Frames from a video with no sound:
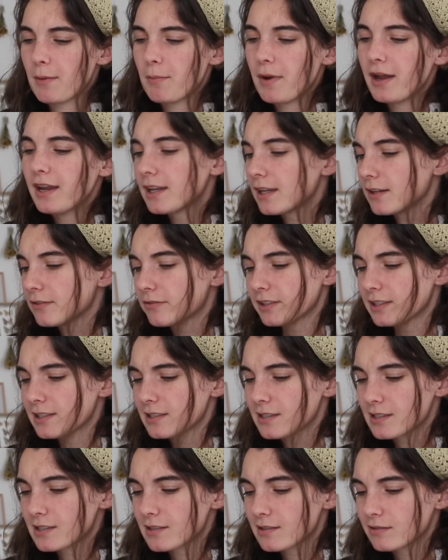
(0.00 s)
I might gift
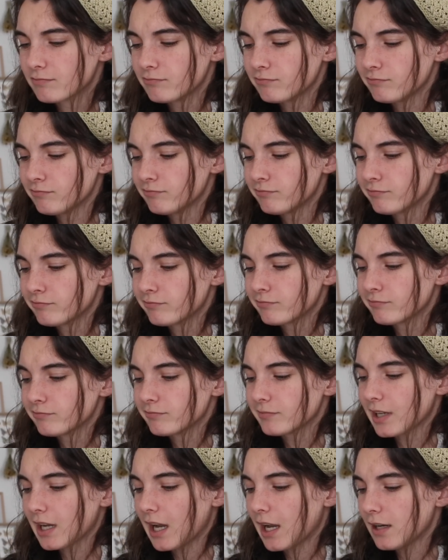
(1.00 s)
this,
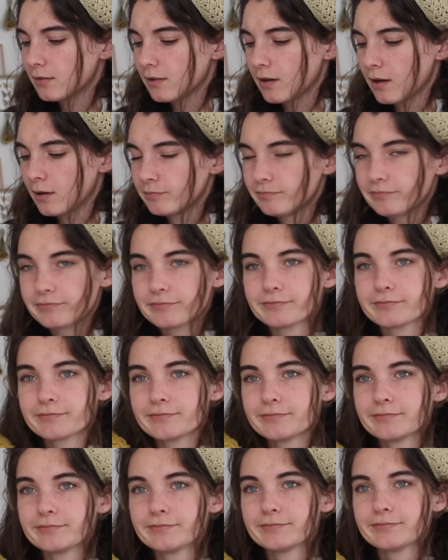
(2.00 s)
I don't know,
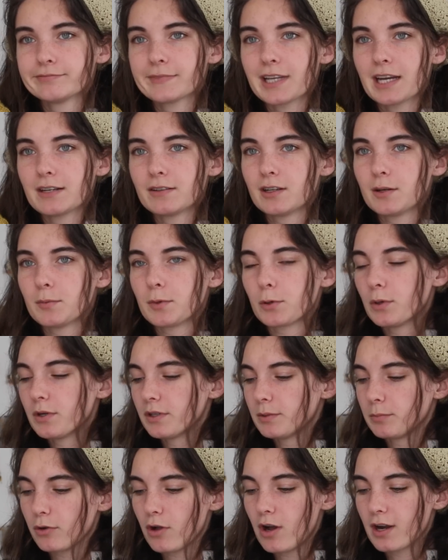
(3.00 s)
but I want
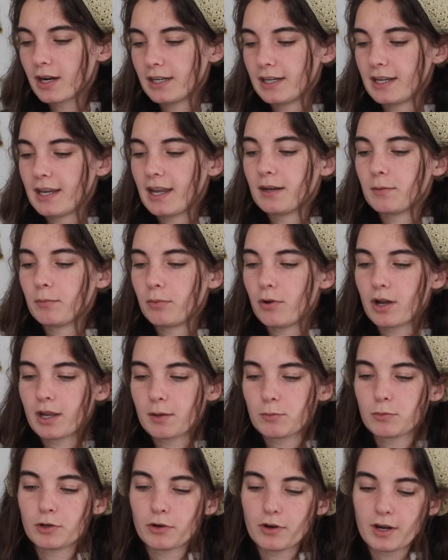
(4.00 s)
to block it again and block
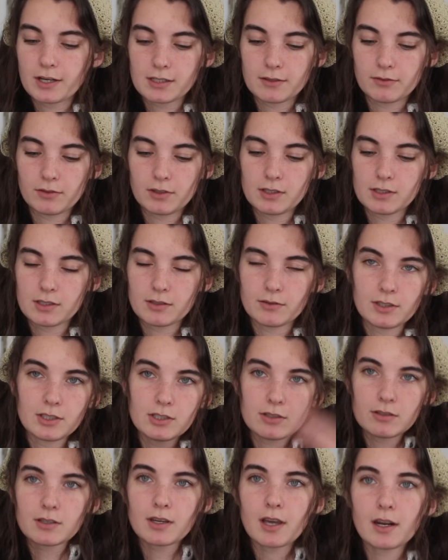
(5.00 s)
it more aggressively so it
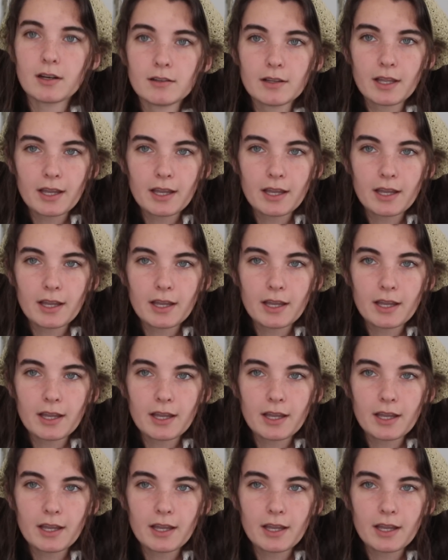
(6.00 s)
just kind of